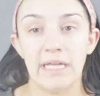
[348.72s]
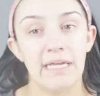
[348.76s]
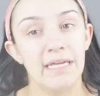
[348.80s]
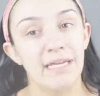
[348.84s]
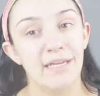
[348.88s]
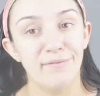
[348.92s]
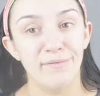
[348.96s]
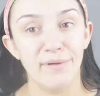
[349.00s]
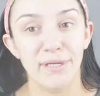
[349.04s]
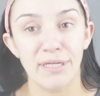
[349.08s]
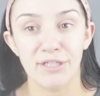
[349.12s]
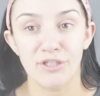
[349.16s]

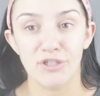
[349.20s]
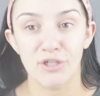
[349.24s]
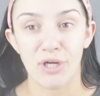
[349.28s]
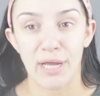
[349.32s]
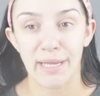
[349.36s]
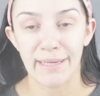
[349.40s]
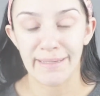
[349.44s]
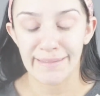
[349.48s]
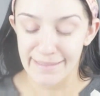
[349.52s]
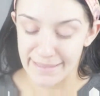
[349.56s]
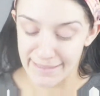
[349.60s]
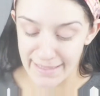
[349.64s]
give it a shot
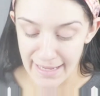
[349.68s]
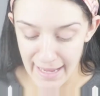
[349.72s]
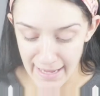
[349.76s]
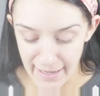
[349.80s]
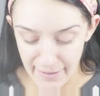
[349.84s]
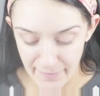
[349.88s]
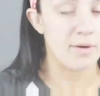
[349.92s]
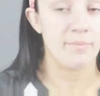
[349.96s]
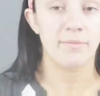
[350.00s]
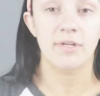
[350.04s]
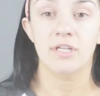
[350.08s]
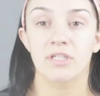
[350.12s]
today.
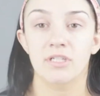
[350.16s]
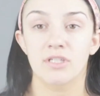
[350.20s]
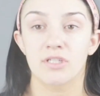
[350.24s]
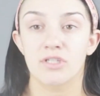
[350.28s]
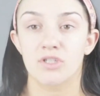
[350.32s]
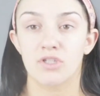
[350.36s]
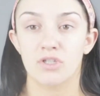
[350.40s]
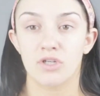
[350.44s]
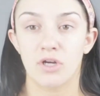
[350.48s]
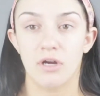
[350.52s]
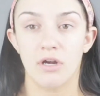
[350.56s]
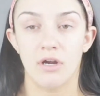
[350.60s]
I'm gonna
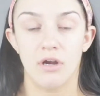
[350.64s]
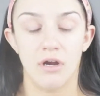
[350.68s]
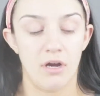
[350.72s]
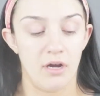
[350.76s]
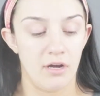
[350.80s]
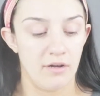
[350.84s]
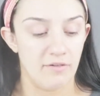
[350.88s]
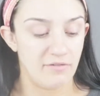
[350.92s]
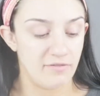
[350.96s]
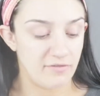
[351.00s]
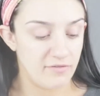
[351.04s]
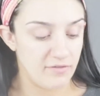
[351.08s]
start
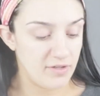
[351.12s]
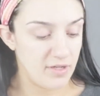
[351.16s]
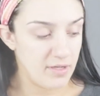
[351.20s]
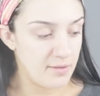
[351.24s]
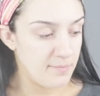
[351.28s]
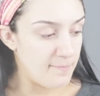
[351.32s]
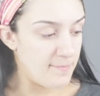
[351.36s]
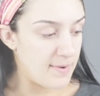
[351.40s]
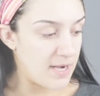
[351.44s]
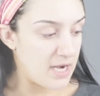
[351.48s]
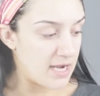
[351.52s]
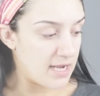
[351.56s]
off
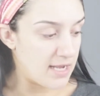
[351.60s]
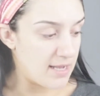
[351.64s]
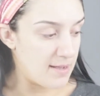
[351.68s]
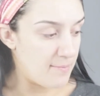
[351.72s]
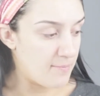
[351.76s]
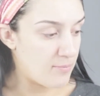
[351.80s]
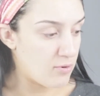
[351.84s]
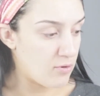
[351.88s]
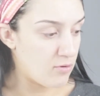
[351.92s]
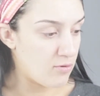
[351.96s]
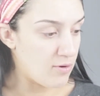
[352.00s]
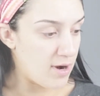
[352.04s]
by
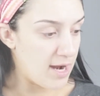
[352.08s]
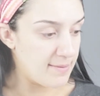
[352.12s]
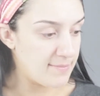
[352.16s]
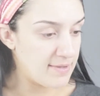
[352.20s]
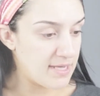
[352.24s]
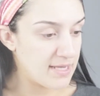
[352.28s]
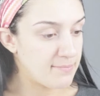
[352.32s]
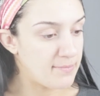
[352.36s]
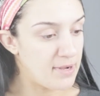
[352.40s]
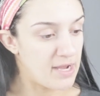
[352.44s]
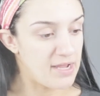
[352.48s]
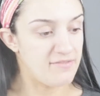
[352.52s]

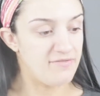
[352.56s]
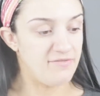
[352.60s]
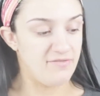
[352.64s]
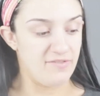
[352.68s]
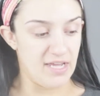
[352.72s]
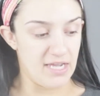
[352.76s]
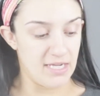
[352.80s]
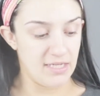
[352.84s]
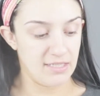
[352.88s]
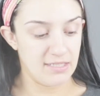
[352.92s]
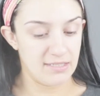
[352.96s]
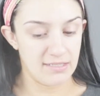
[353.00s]
priming my
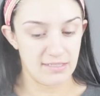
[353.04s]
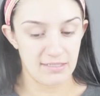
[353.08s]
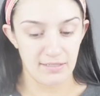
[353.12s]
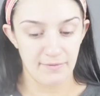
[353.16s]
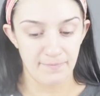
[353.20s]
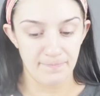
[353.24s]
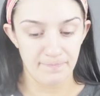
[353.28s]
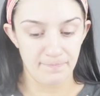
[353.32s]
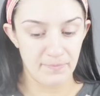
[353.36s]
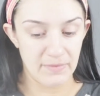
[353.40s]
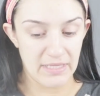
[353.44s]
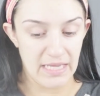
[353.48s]
face,
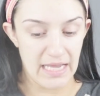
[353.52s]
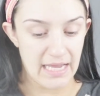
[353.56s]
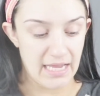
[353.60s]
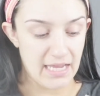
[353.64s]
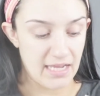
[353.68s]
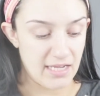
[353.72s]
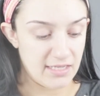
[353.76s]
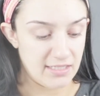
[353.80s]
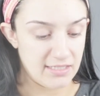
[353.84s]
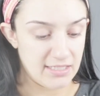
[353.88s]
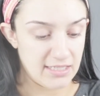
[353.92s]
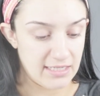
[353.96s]

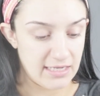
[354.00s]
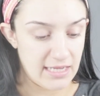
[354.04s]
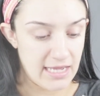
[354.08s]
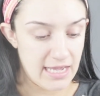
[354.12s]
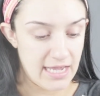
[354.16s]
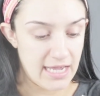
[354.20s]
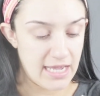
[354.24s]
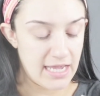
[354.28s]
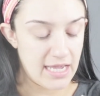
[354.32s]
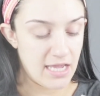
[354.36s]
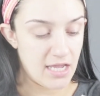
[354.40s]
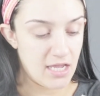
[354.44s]
and
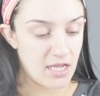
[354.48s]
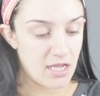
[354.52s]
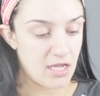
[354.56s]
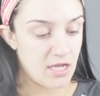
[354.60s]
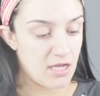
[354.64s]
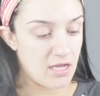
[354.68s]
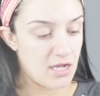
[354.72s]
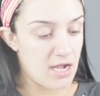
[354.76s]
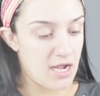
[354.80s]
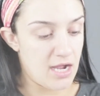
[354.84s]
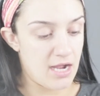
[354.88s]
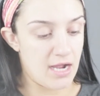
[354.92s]
today
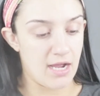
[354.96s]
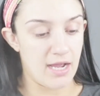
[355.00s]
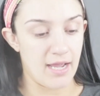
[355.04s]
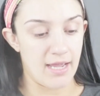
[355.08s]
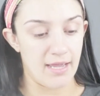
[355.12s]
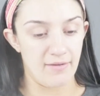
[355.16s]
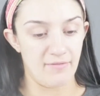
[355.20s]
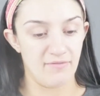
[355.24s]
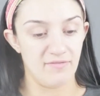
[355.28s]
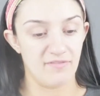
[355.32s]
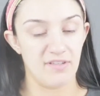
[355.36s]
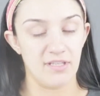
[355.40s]
I
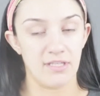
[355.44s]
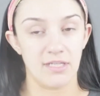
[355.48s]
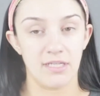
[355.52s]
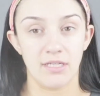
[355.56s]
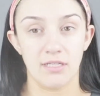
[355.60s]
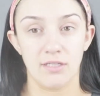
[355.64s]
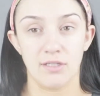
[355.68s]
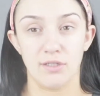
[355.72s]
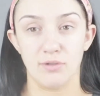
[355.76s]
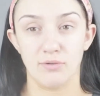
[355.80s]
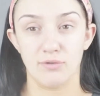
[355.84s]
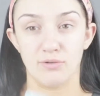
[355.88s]
am feeling
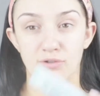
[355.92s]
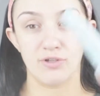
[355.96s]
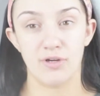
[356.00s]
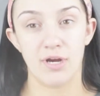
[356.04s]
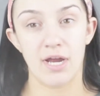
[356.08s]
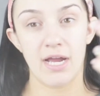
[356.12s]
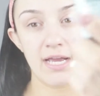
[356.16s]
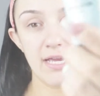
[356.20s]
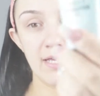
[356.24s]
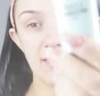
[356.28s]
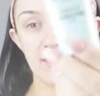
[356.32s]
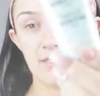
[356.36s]
a little
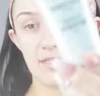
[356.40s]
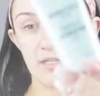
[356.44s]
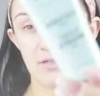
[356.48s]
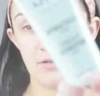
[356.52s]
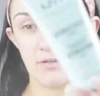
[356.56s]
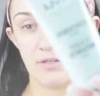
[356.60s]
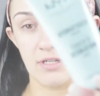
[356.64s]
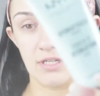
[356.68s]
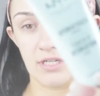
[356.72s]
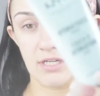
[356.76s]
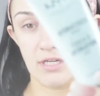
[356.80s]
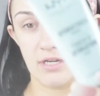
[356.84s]
dry, so
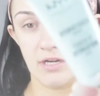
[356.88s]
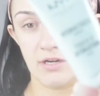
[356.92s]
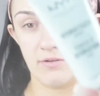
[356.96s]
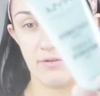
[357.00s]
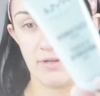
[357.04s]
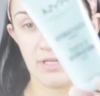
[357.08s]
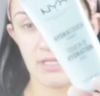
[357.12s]
we're gonna go